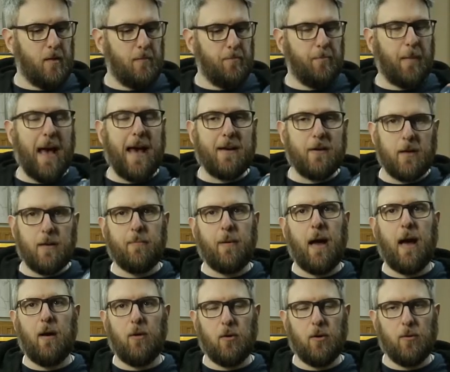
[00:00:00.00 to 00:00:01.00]
battery
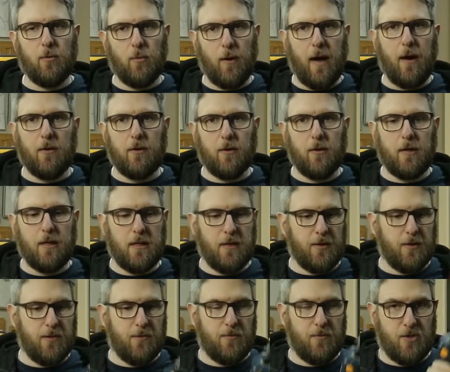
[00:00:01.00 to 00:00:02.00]
powered router
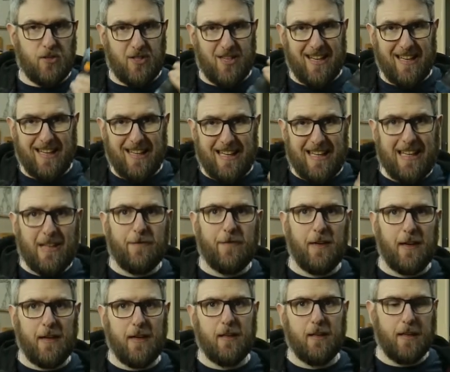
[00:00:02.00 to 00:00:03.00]
is
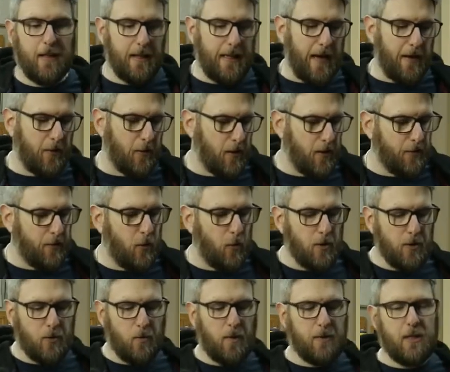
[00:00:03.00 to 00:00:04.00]
significantly louder. And of
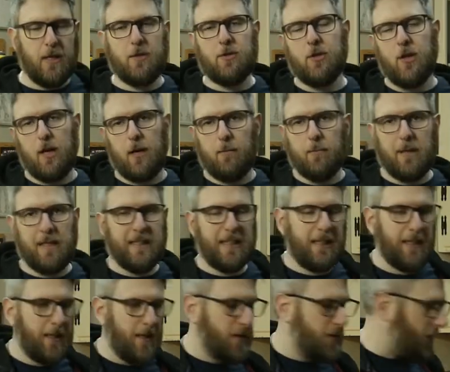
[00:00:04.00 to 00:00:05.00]
course, once I chuck a bit
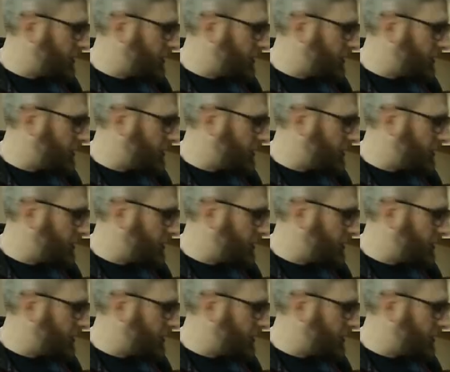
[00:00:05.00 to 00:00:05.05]
in it and